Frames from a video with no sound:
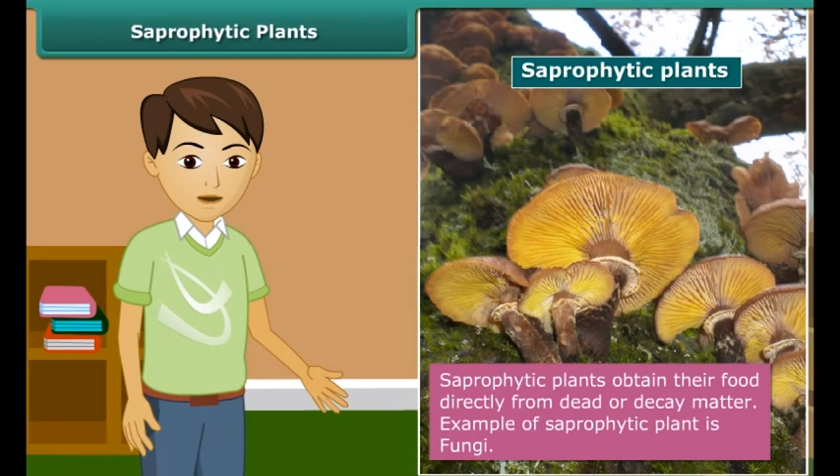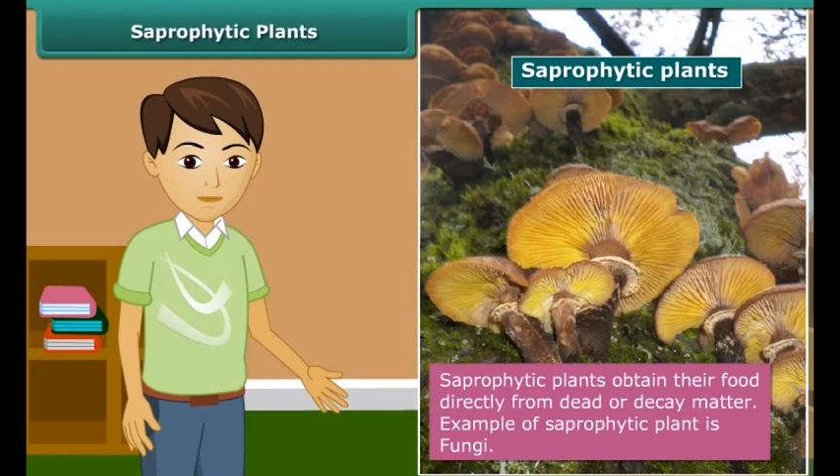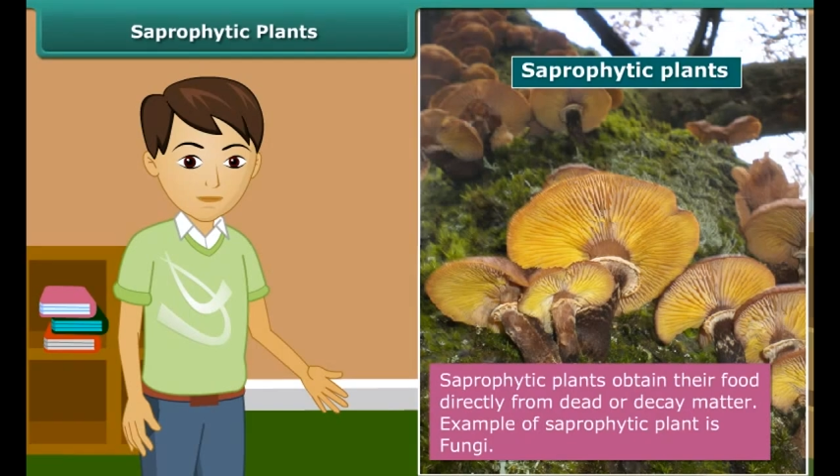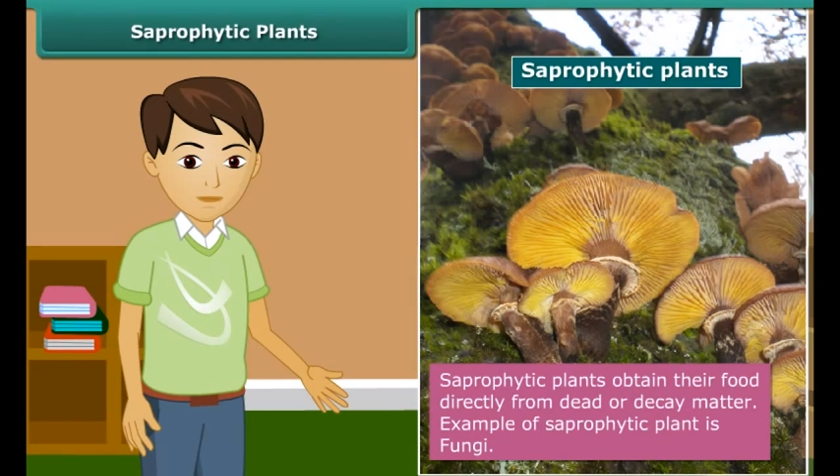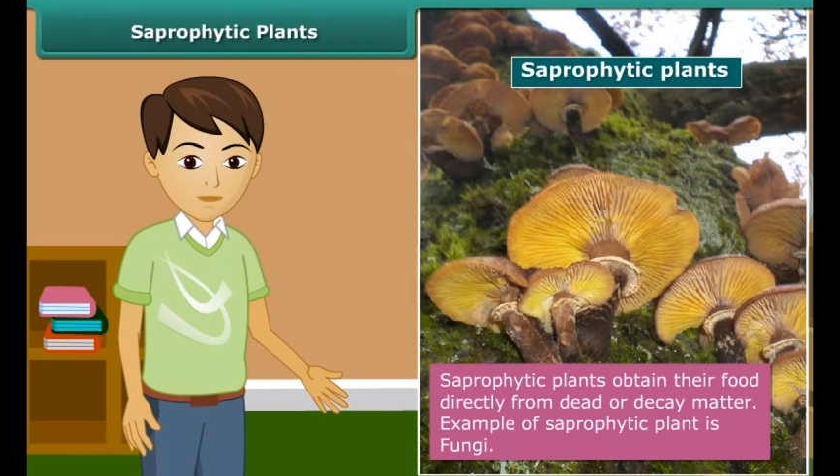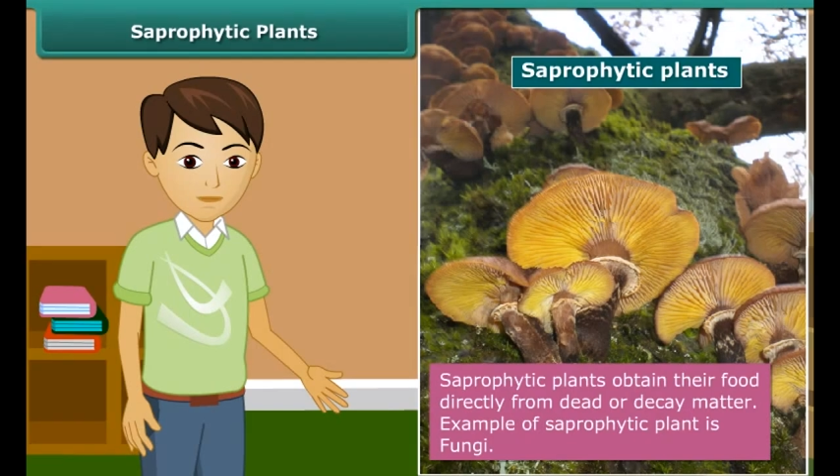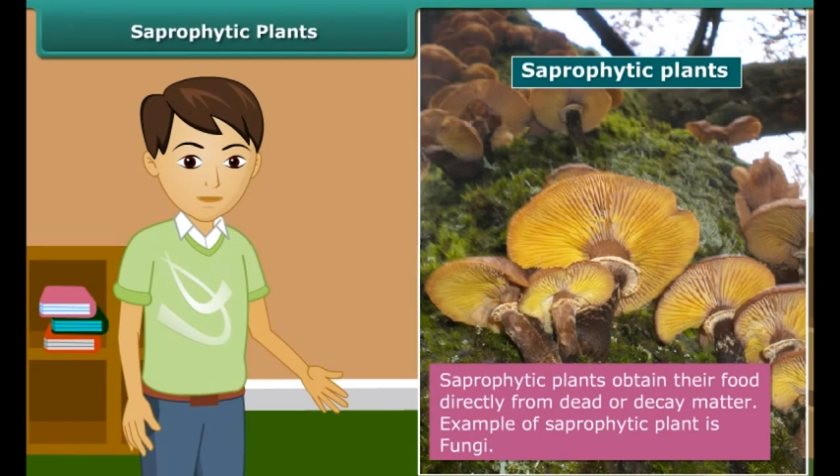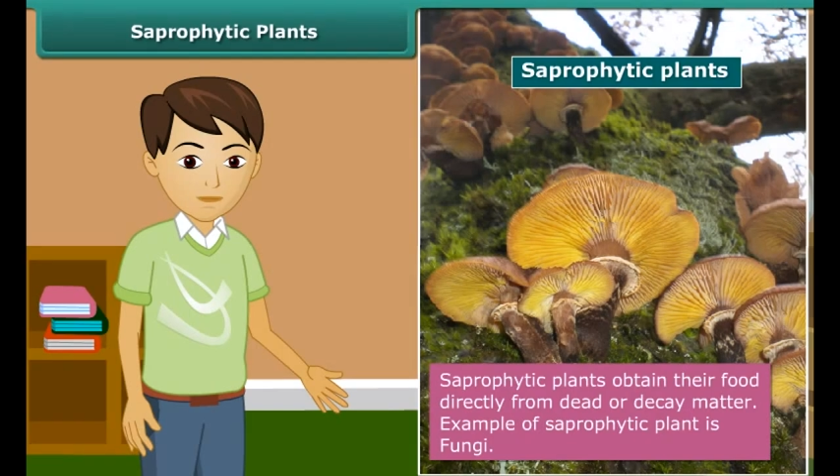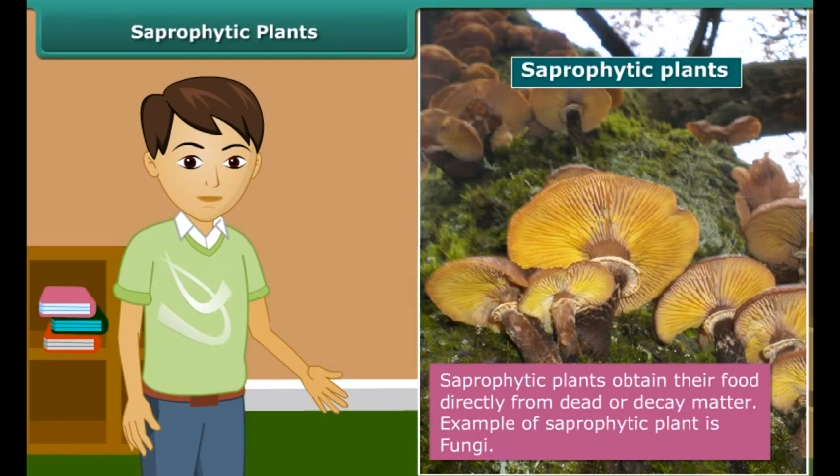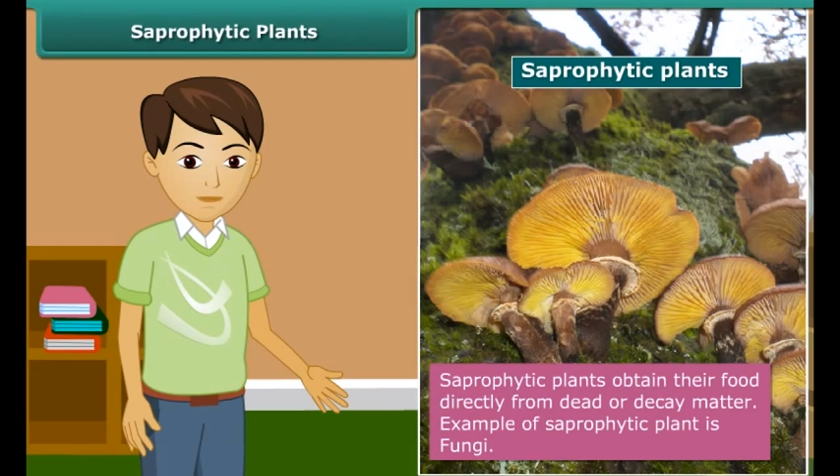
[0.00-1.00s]
in
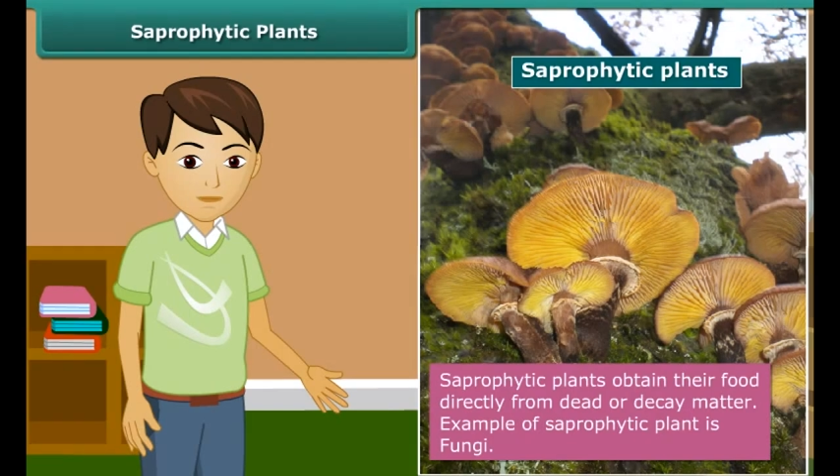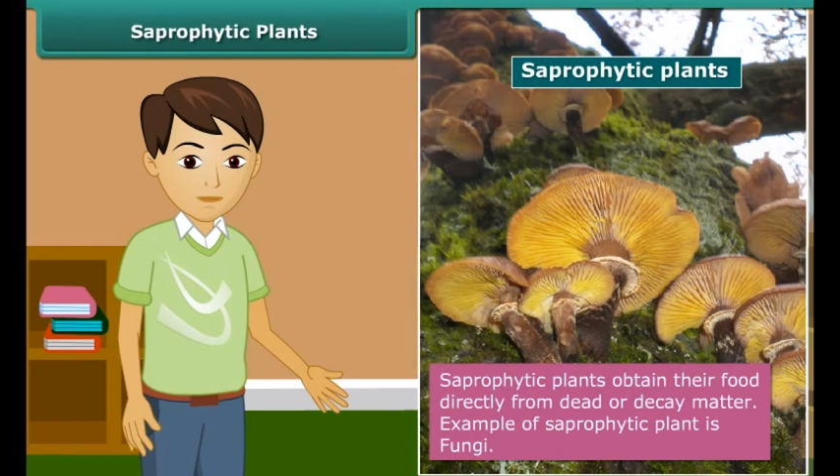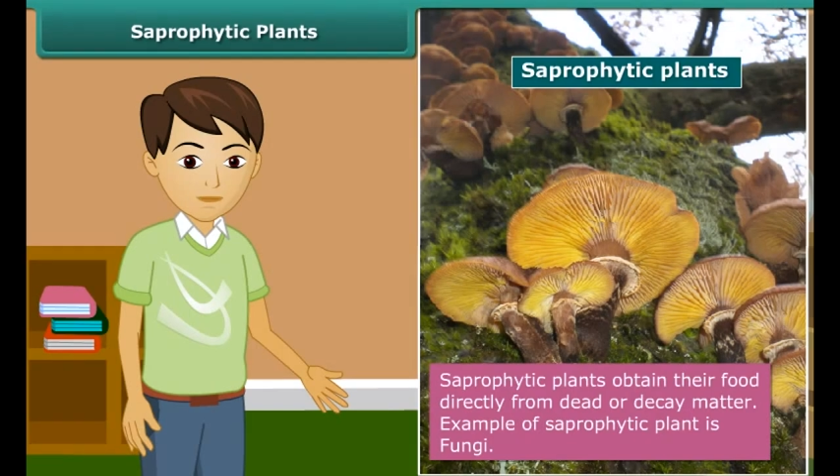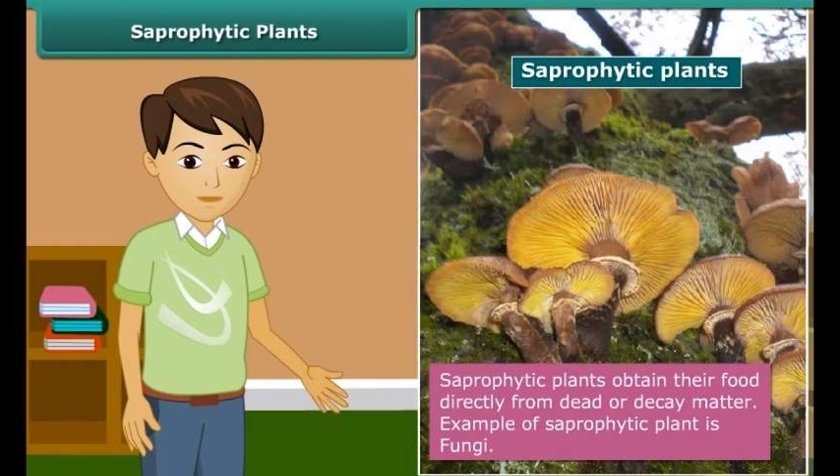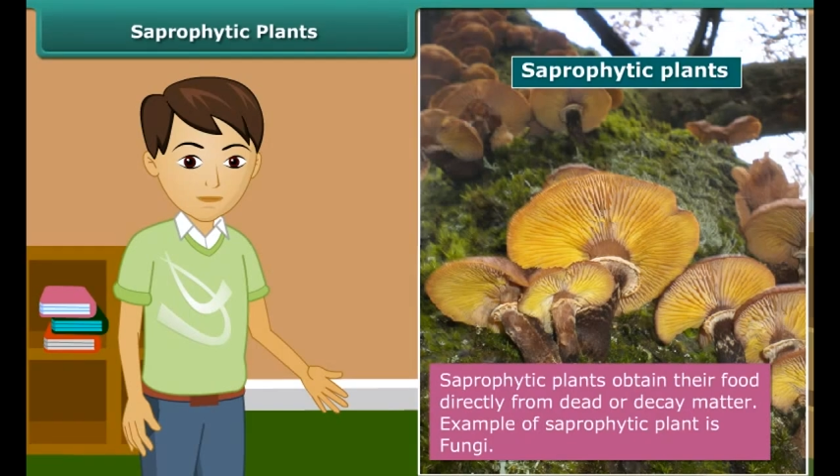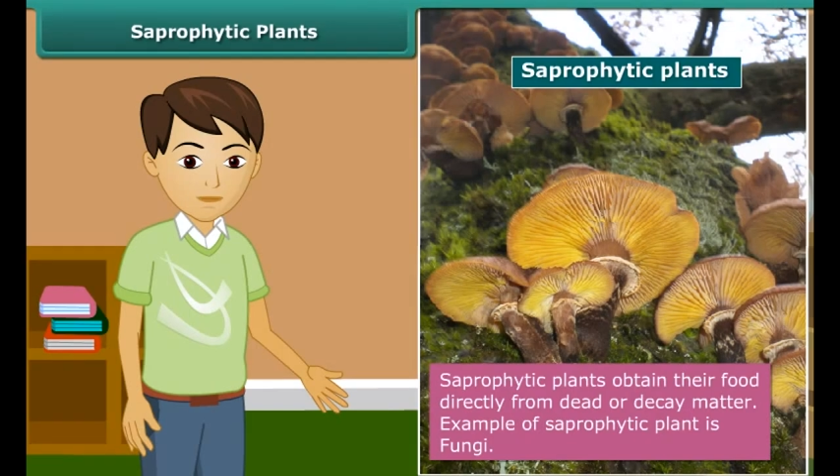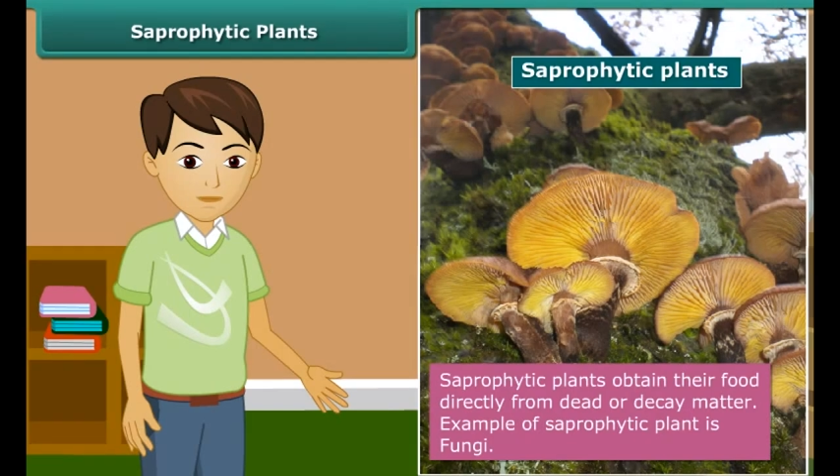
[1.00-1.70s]
solution from dead